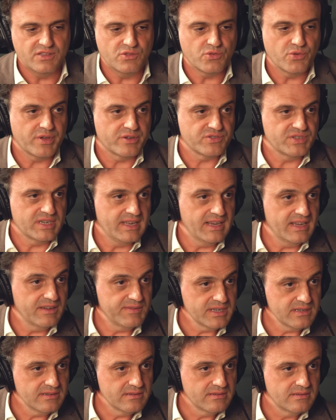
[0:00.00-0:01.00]

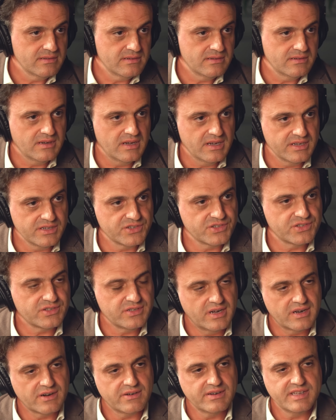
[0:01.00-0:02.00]
2011. I
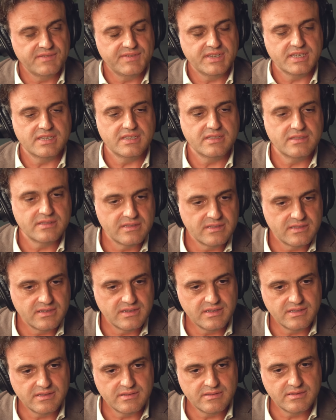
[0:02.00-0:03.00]
started living in,
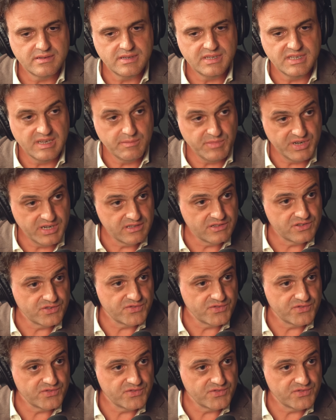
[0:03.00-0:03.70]
in, in Emirates